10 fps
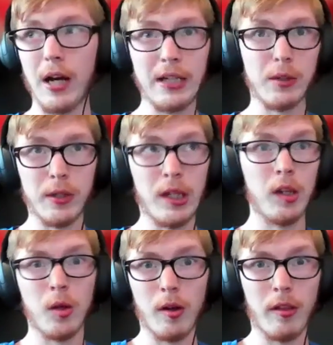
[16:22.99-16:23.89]
I don't need
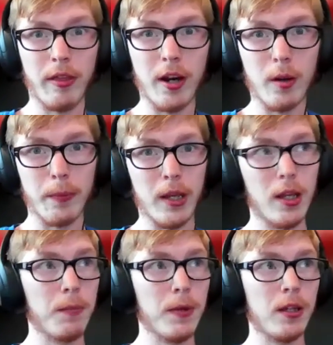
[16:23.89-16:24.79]
to go to
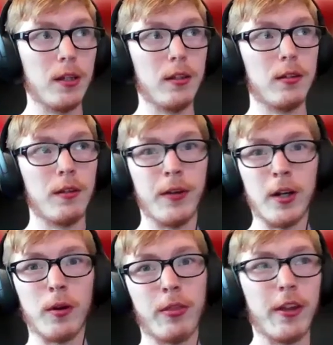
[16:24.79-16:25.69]
therapy because right. if I
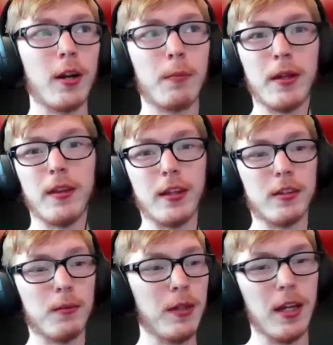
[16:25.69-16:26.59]
go to therapy,
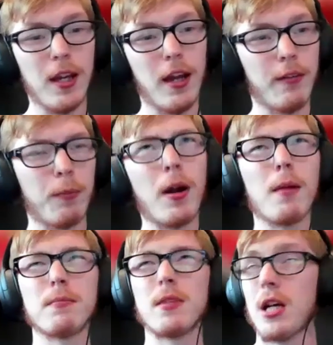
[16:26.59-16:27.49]
that's admitting I have a
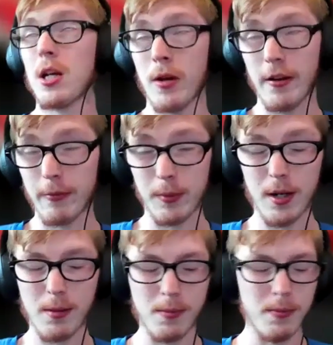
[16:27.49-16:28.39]
problem, and I don't have a
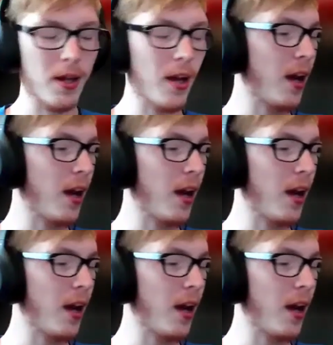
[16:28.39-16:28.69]
problem.